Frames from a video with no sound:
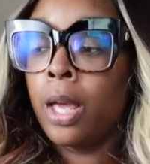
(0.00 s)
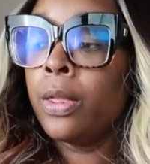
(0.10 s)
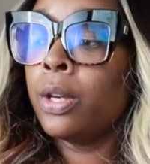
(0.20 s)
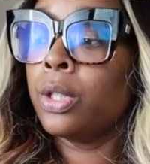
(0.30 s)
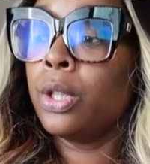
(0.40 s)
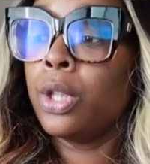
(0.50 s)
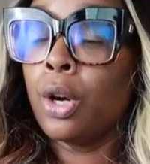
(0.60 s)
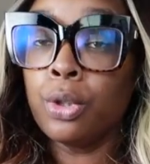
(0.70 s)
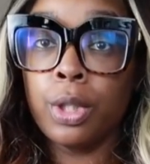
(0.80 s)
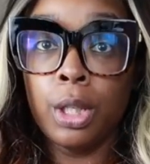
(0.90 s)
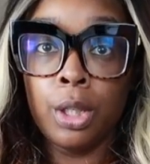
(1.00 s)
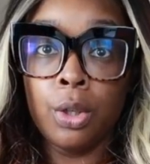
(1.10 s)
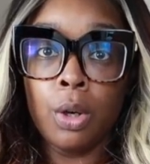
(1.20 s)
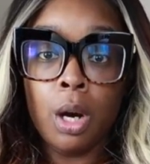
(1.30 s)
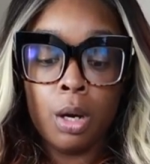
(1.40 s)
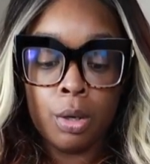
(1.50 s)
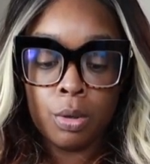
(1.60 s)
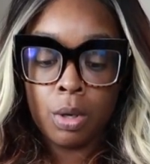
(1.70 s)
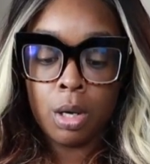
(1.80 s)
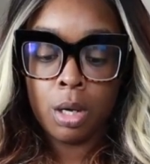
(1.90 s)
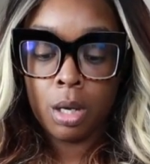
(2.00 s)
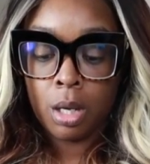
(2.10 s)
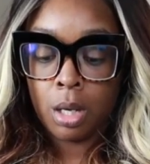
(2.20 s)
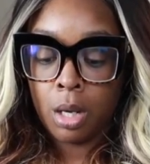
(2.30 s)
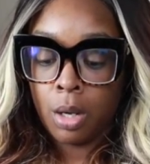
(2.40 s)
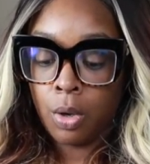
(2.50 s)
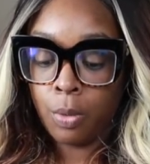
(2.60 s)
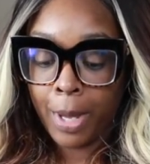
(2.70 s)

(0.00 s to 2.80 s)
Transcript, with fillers: There's a 13 year old who